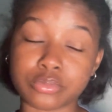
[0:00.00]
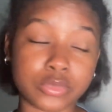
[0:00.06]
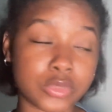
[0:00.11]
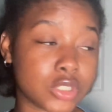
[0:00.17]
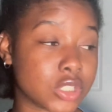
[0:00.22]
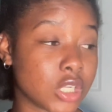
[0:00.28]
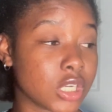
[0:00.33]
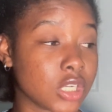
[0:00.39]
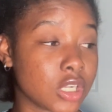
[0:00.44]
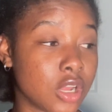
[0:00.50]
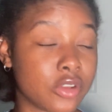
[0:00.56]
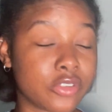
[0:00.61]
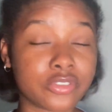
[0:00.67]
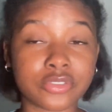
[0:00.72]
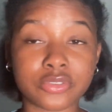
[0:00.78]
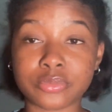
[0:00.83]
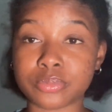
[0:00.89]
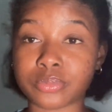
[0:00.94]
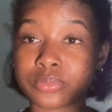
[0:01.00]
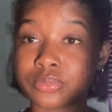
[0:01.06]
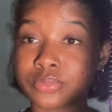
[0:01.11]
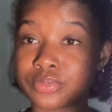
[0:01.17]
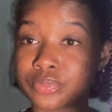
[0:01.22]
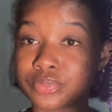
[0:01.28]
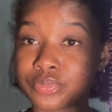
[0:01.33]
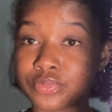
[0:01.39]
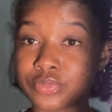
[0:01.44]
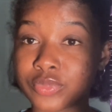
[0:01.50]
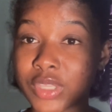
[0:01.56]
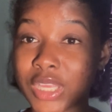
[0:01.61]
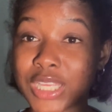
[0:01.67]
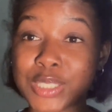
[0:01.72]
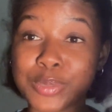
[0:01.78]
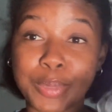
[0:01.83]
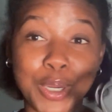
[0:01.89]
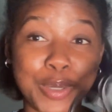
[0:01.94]
starting off,
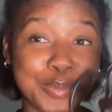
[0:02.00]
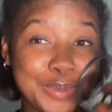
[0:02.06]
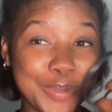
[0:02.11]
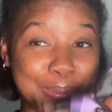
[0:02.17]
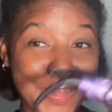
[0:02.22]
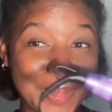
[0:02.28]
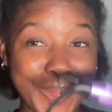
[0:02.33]
it's purple.